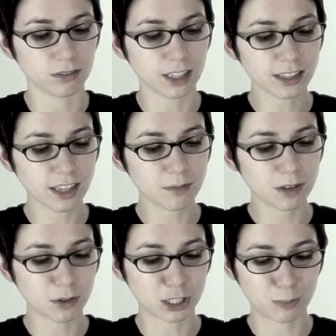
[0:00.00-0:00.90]
let them
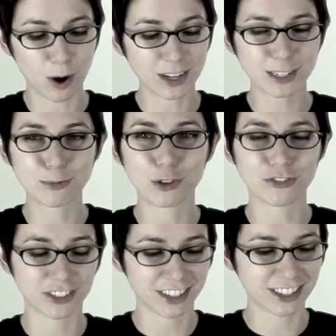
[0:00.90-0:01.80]
be responsible
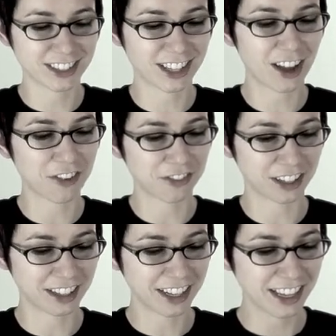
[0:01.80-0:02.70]
for their stuff
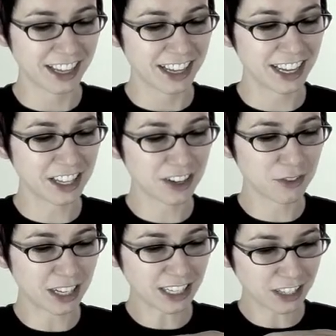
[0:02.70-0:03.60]
and
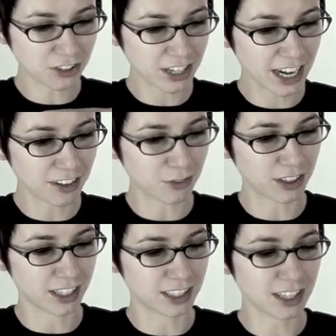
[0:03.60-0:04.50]
get creative
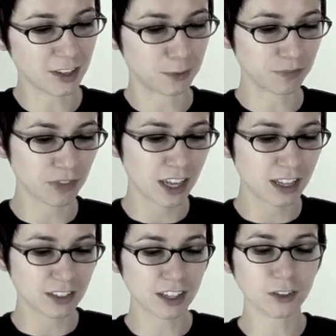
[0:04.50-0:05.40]
with it too.
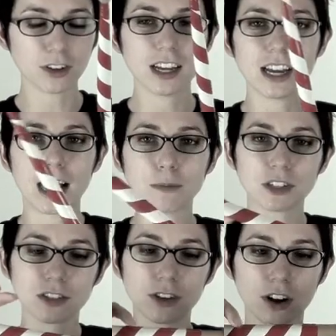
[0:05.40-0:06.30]
So I'm
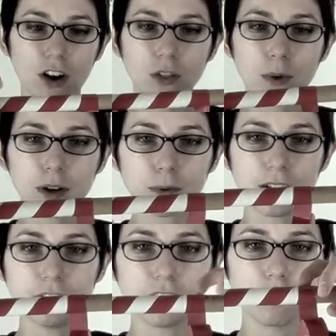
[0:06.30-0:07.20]
just going all the way
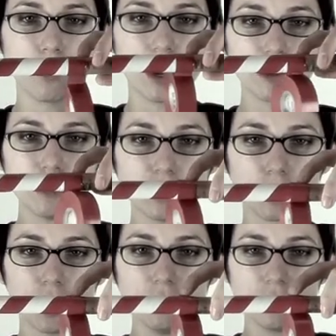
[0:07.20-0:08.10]
around on the bottom as
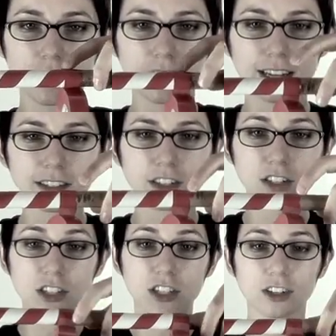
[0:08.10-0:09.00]
well. That's to
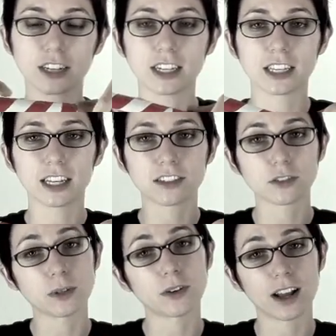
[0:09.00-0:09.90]
secure it again
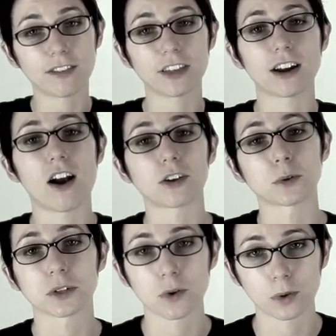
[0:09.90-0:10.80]
so we don't have that
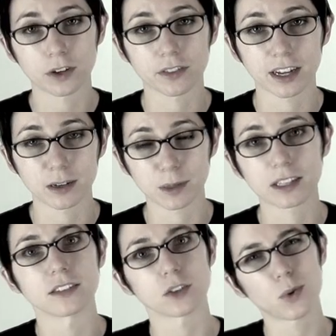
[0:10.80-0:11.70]
awkward corner there
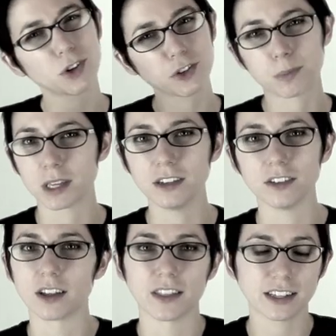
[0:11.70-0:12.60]
because the corners
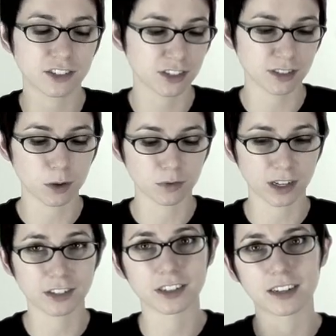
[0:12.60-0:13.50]
peel and that's just no
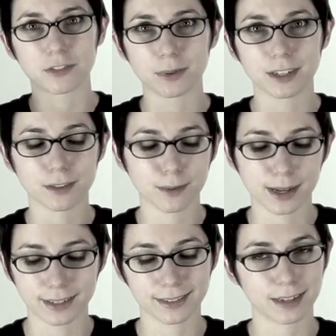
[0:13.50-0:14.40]
fun. You're going to have to redo the
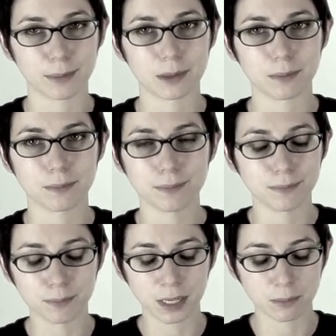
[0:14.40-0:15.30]
red. It's going to be a
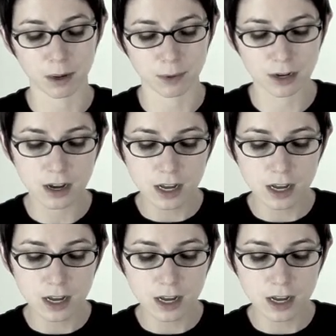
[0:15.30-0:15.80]
big bummer.